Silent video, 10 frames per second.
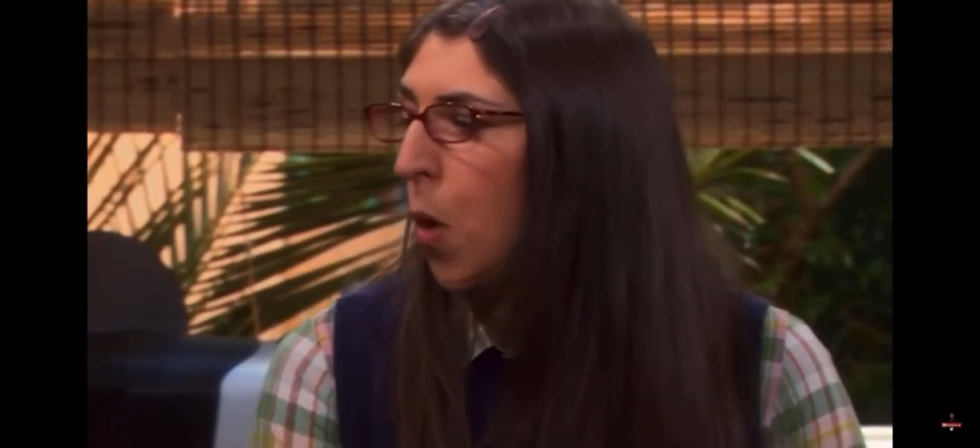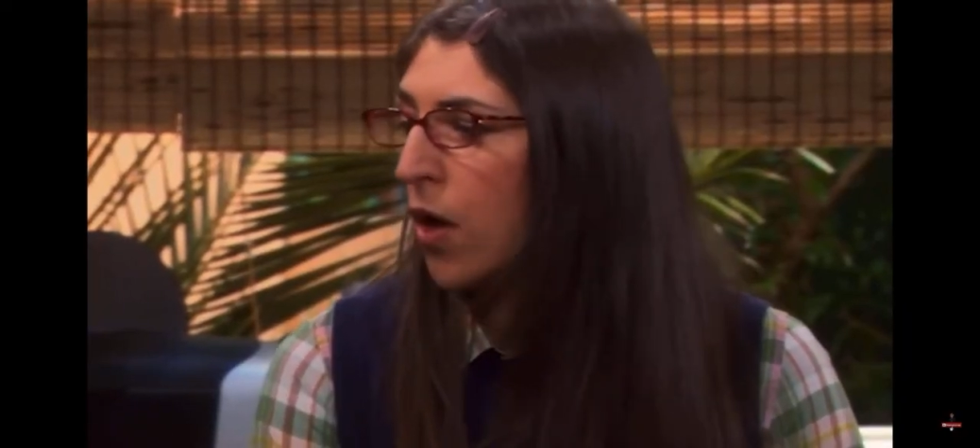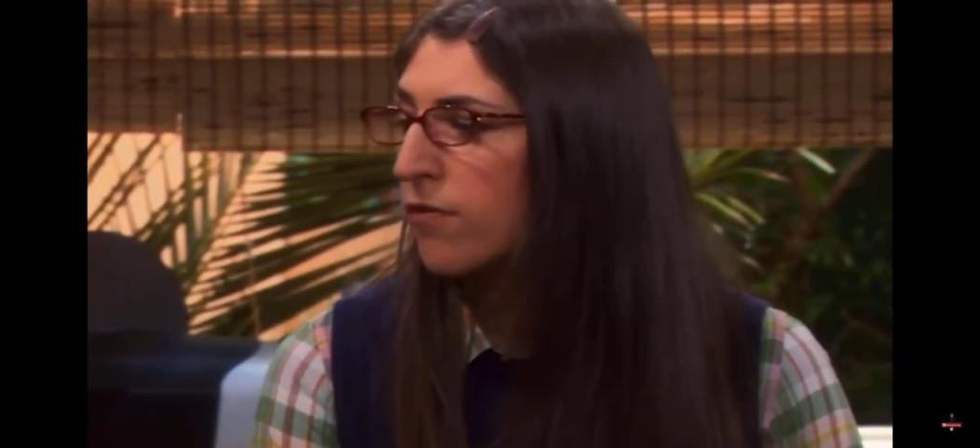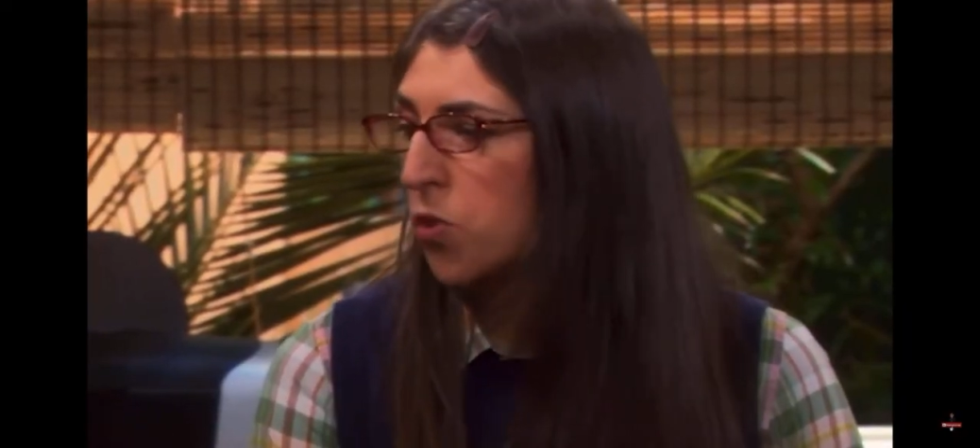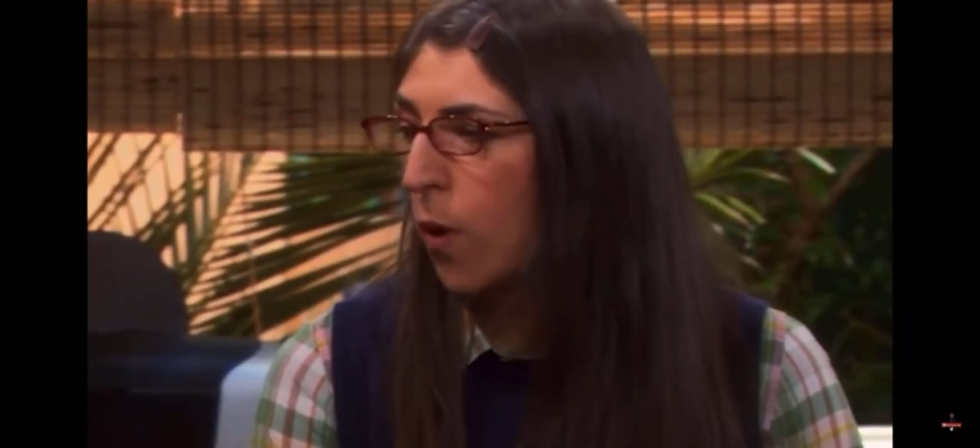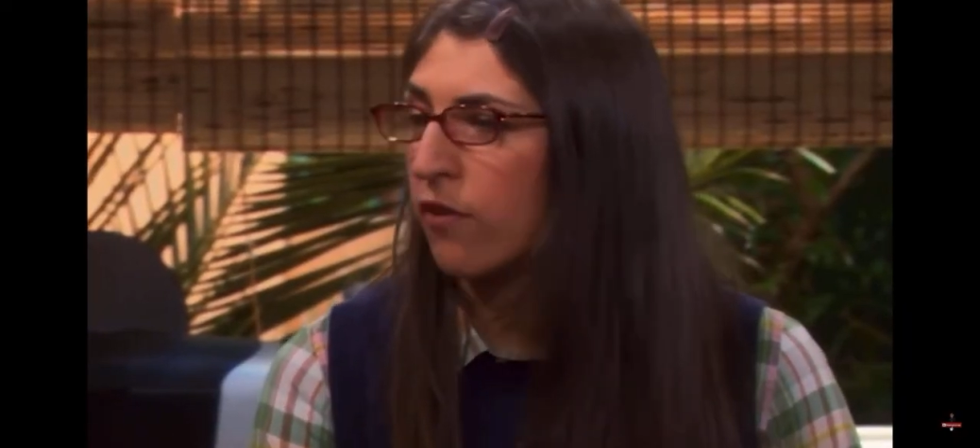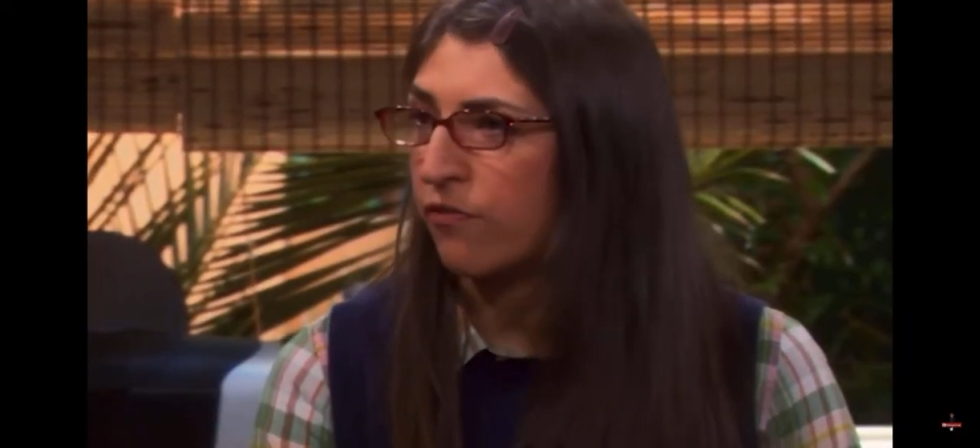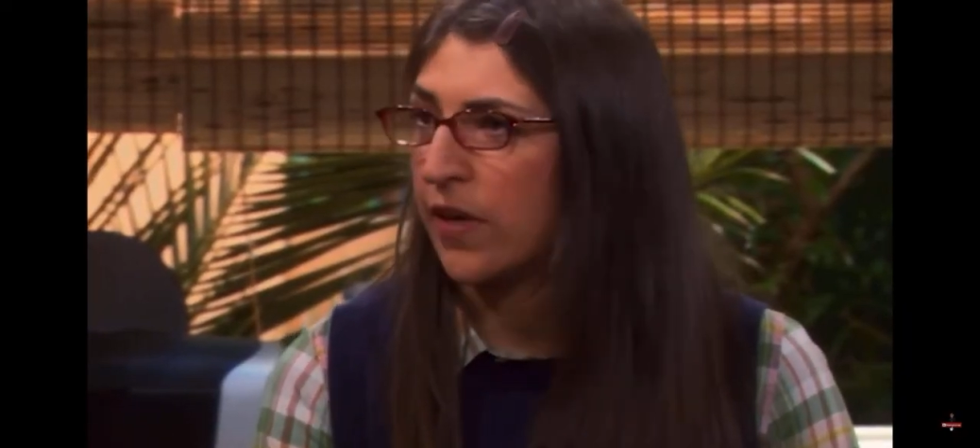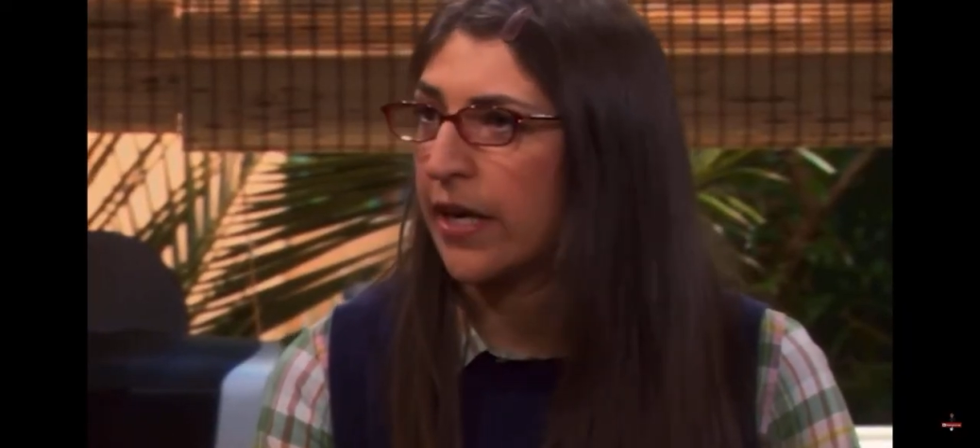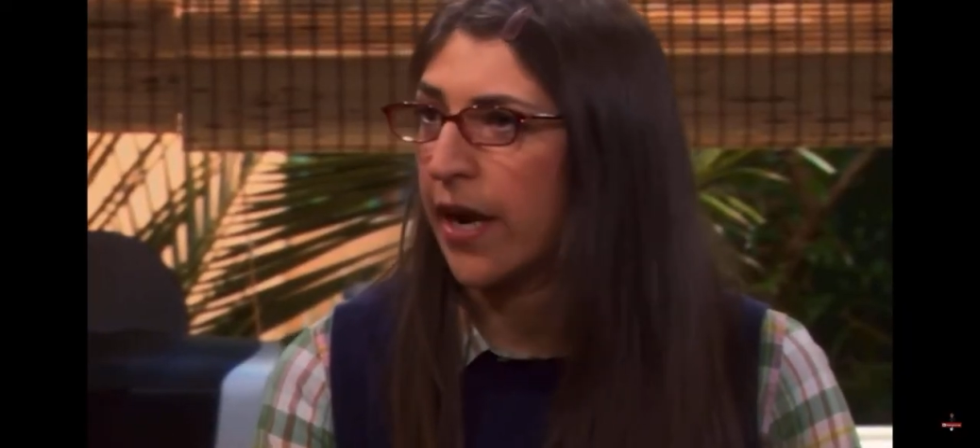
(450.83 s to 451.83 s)
12 square
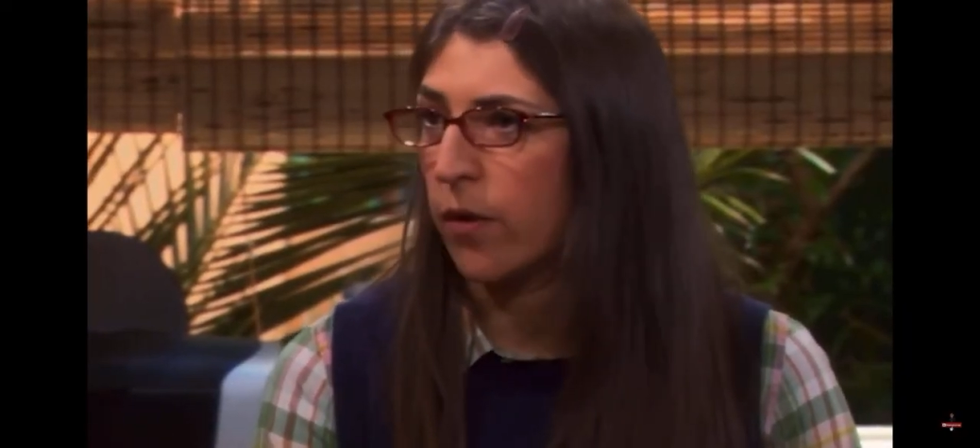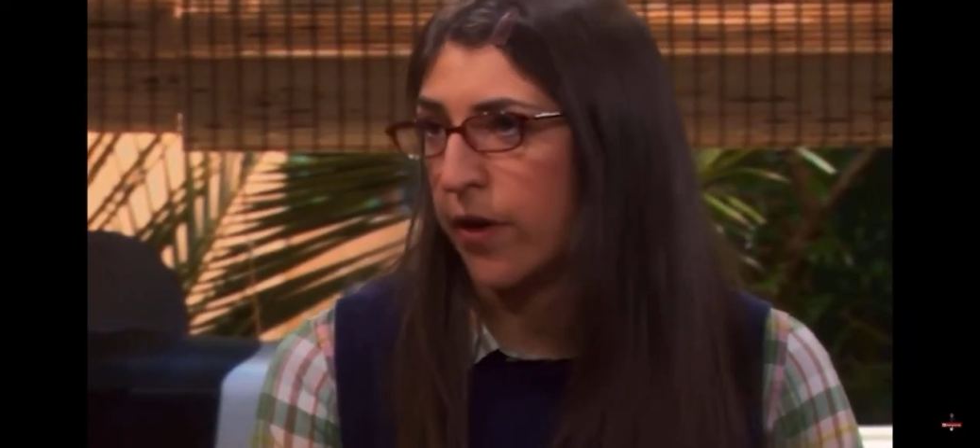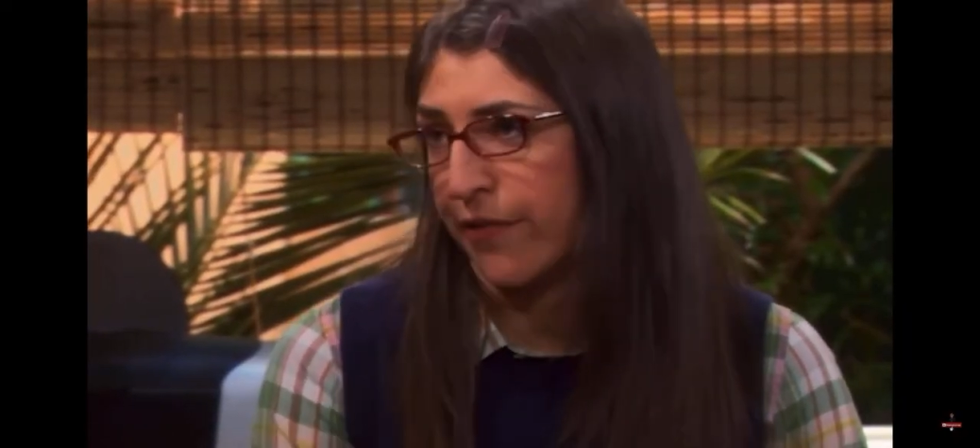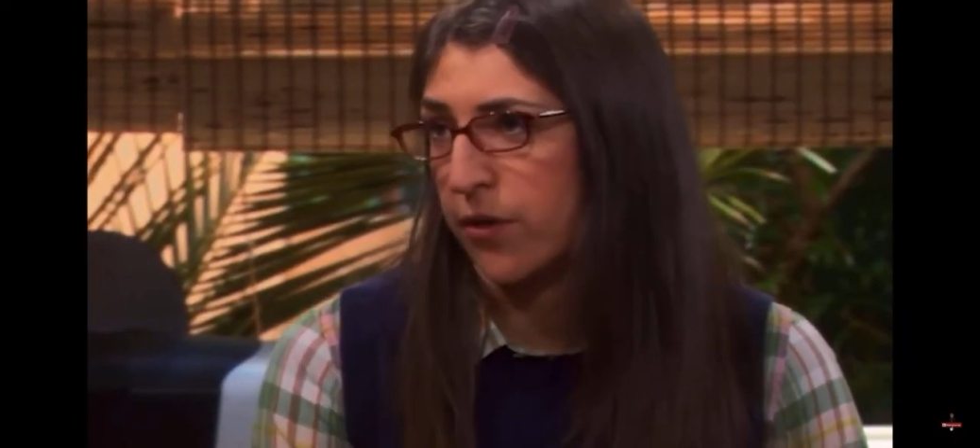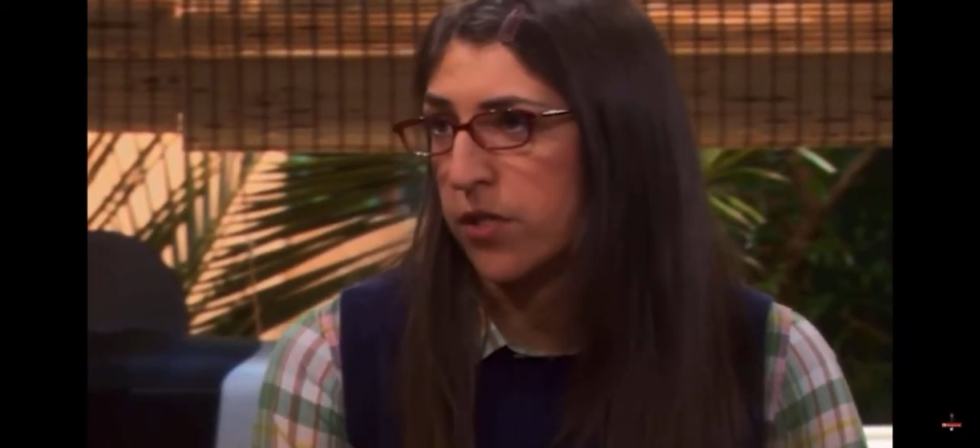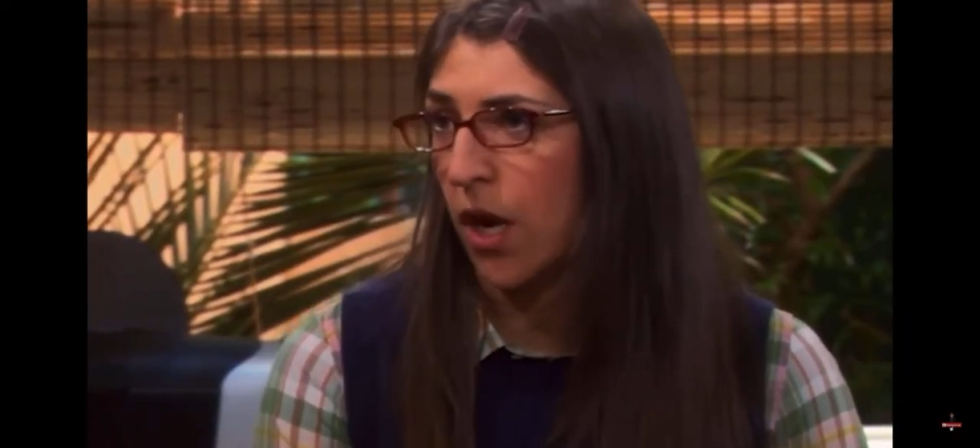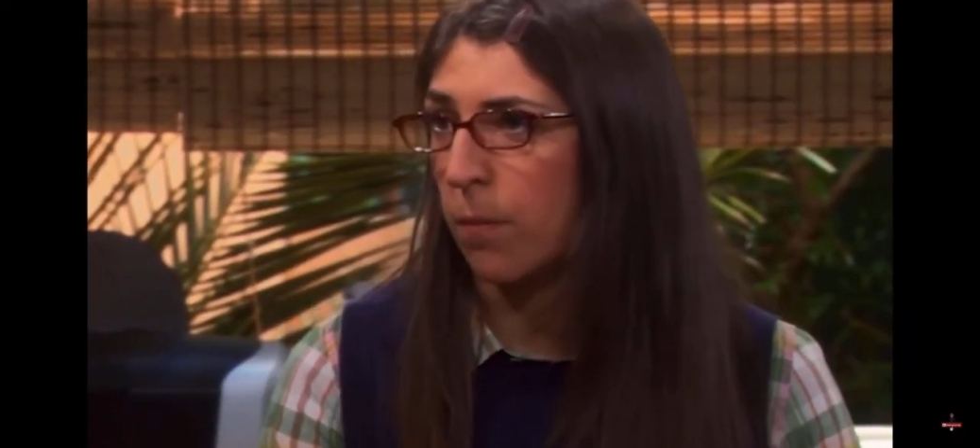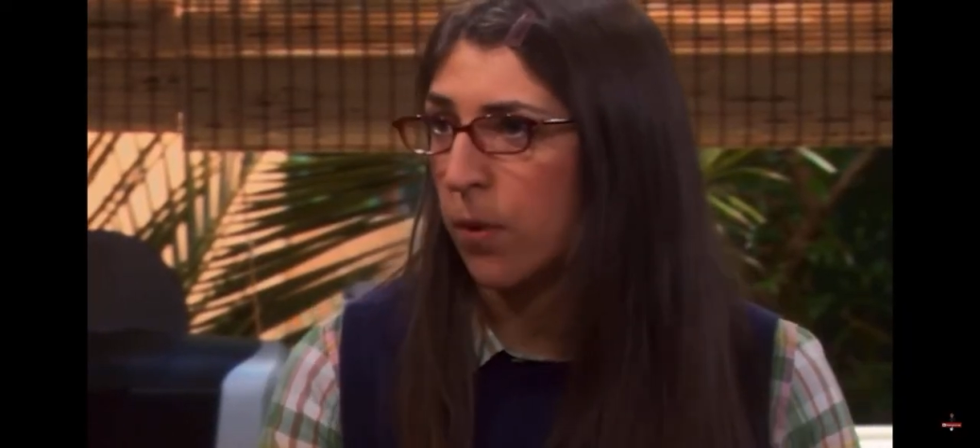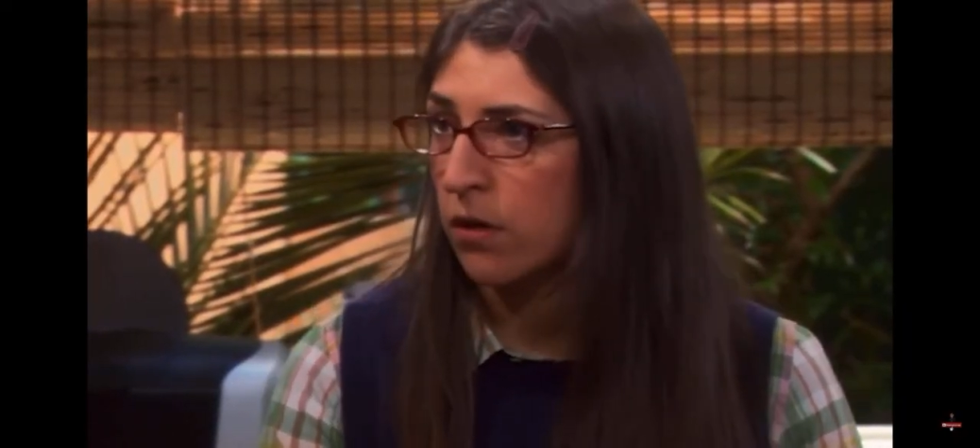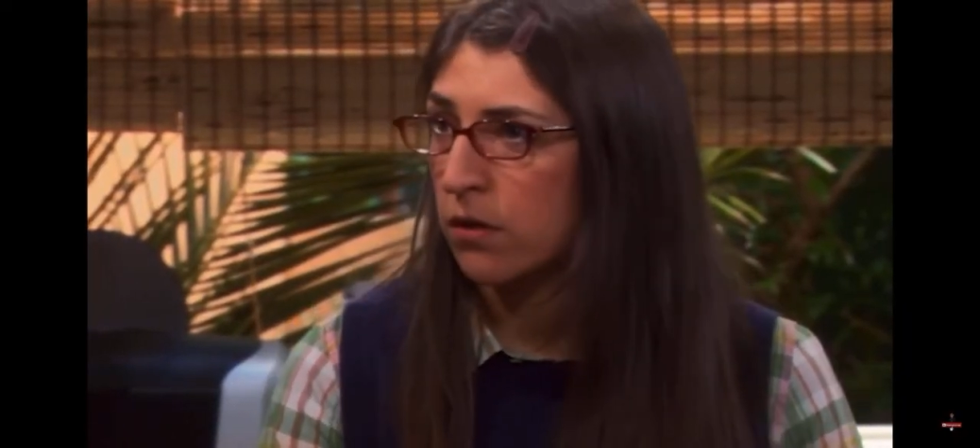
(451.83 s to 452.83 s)
feet in area. There's a
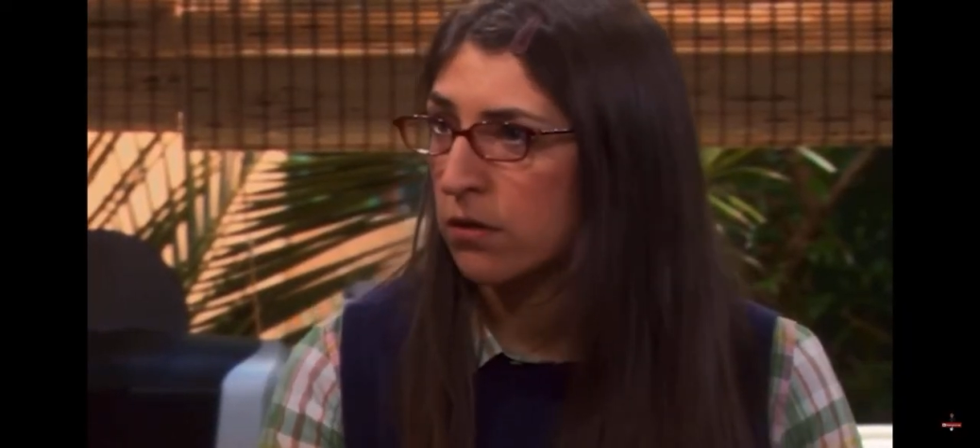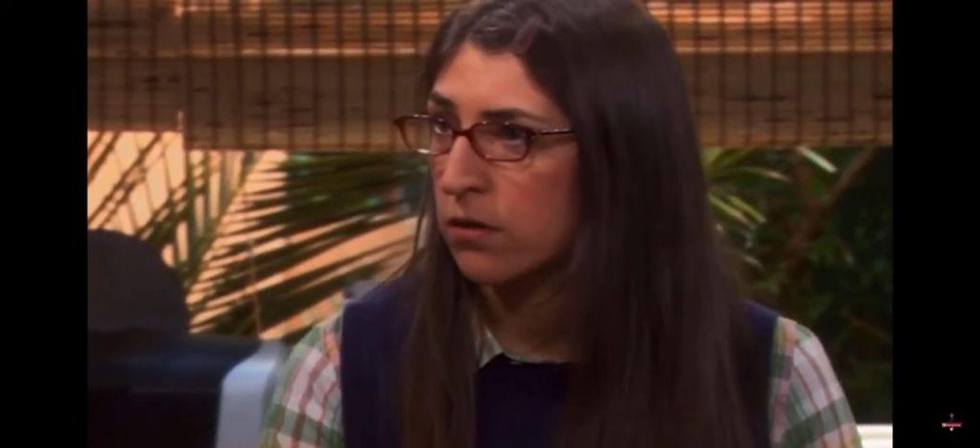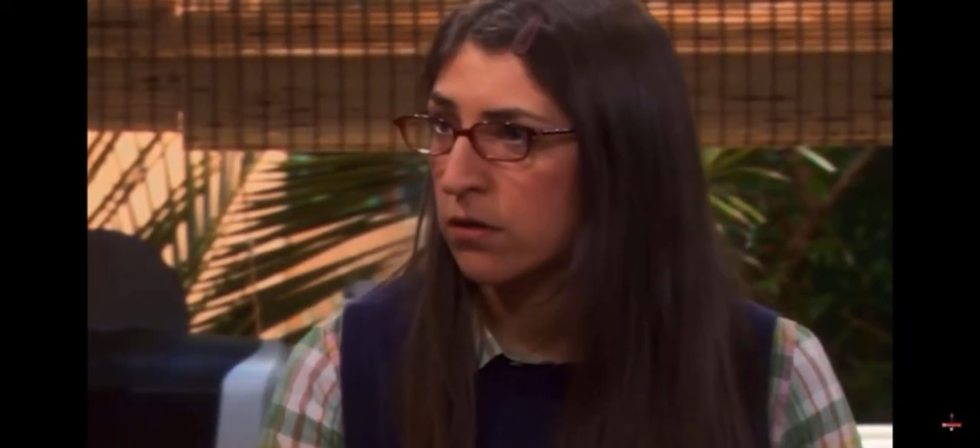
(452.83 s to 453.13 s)
number.